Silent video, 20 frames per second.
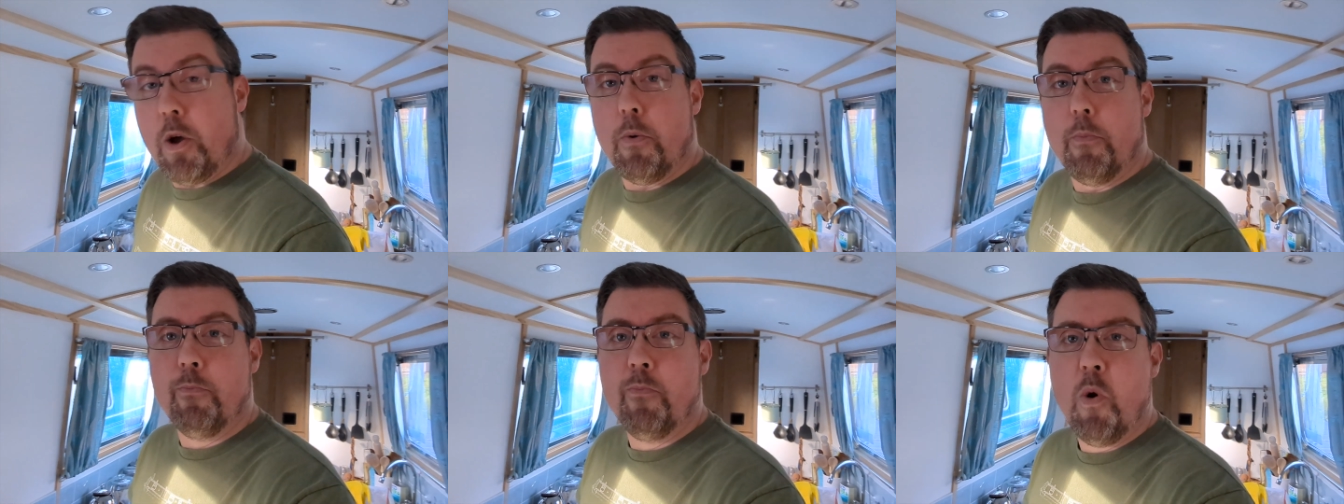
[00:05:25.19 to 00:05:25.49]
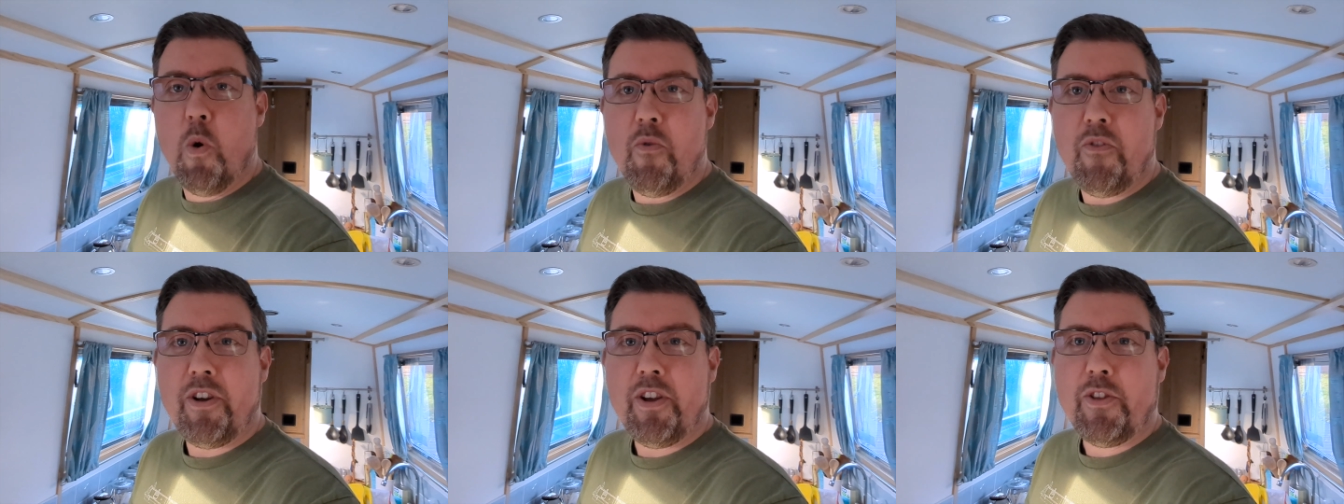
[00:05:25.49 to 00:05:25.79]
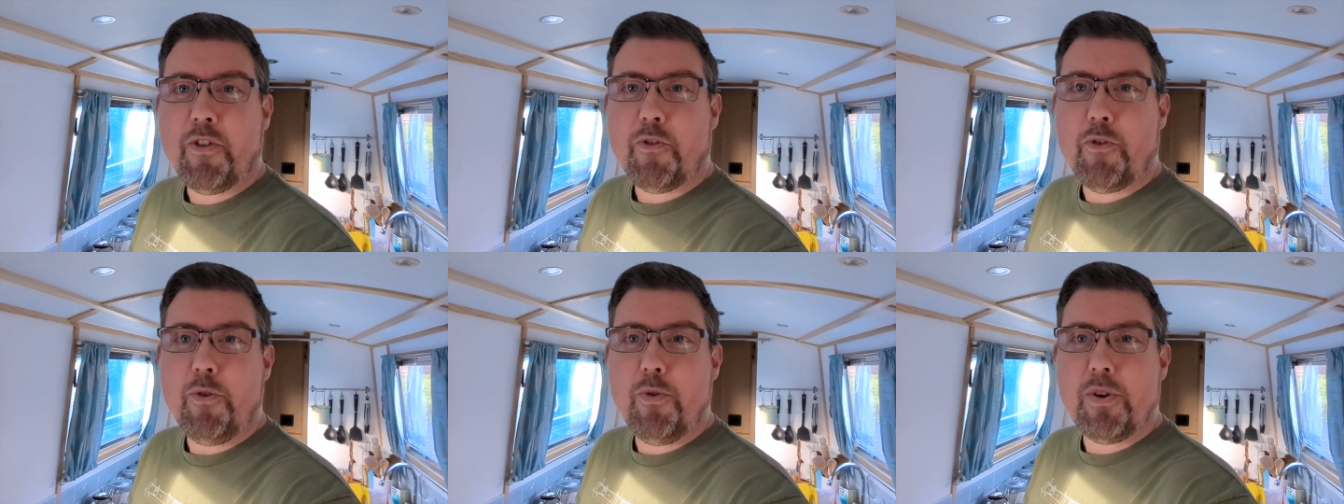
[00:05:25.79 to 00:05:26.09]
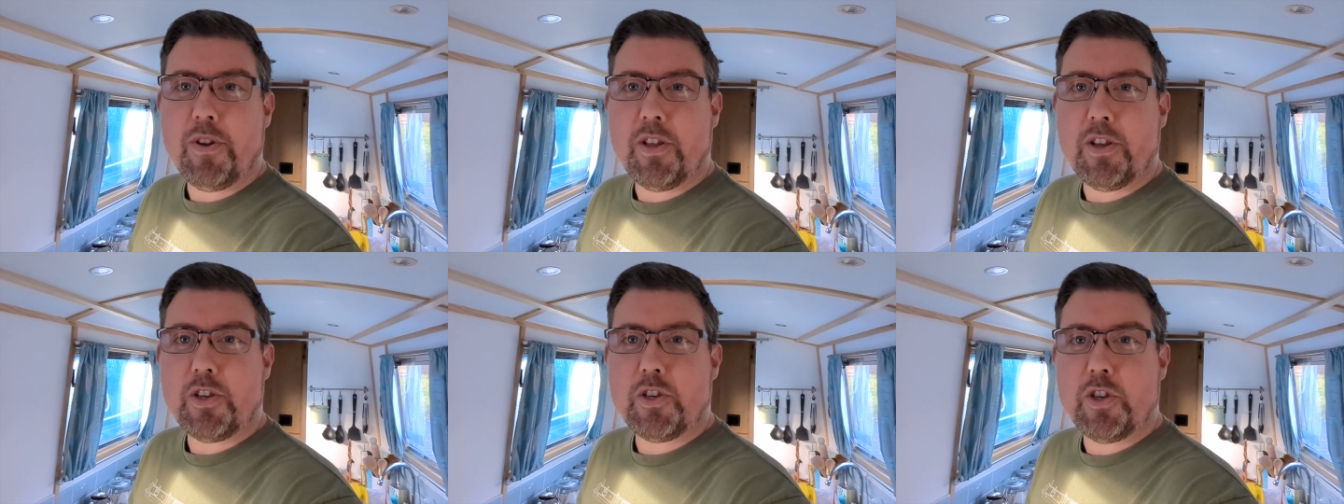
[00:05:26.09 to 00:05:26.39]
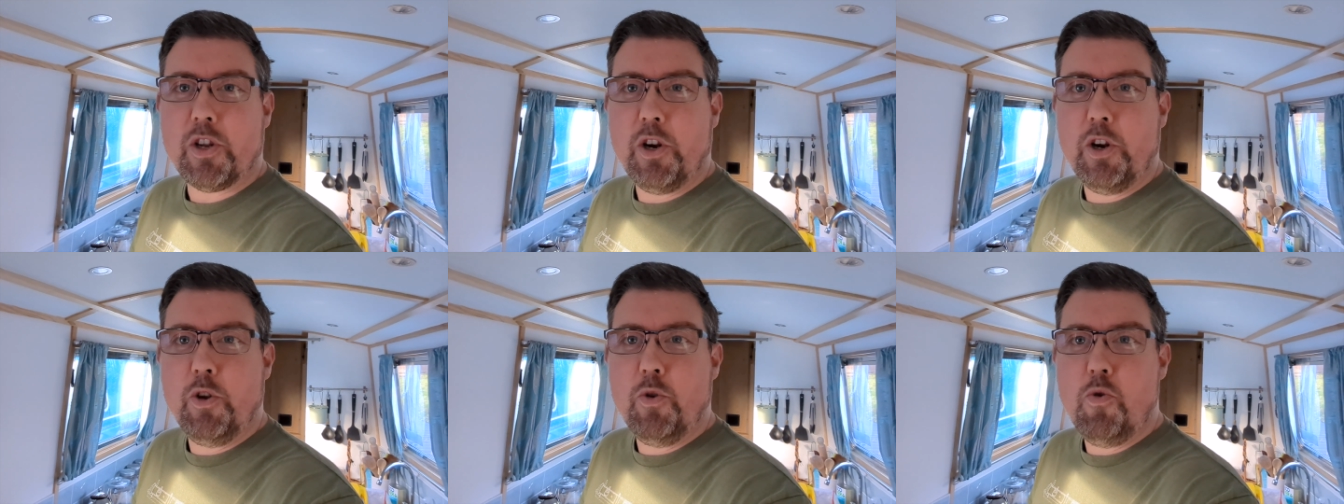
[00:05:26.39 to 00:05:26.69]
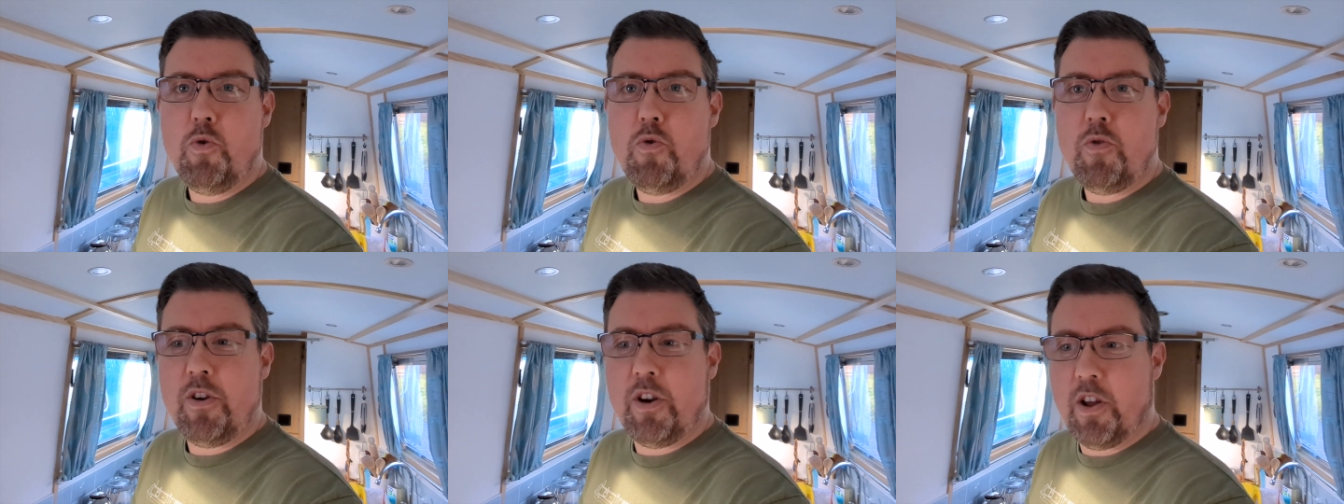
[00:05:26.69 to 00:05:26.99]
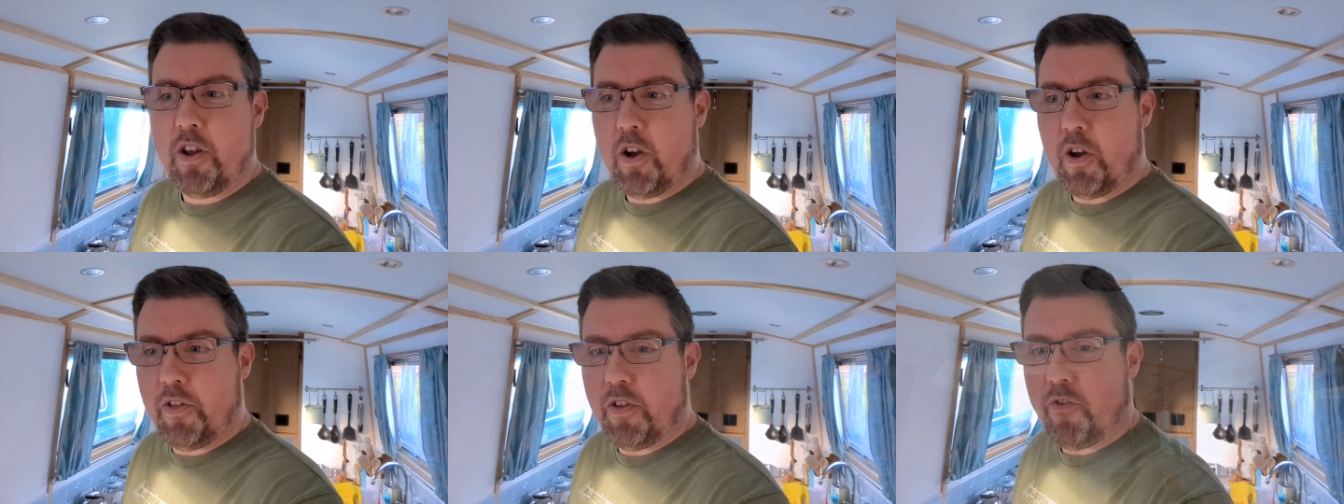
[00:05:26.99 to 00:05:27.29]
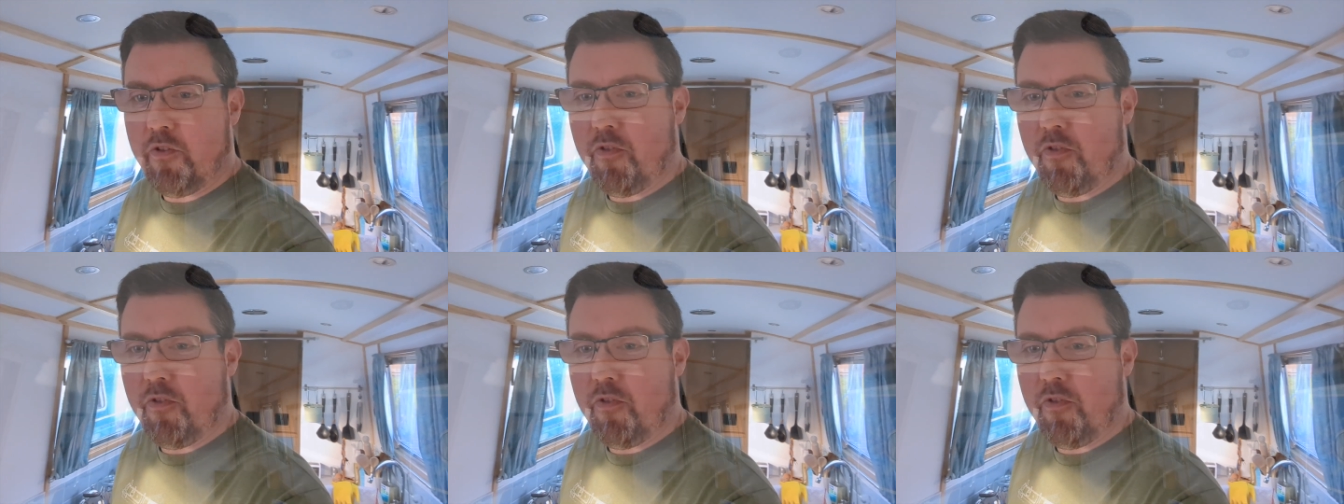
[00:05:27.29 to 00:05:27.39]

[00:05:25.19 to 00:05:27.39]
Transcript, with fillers: Moving through to the saloon, or the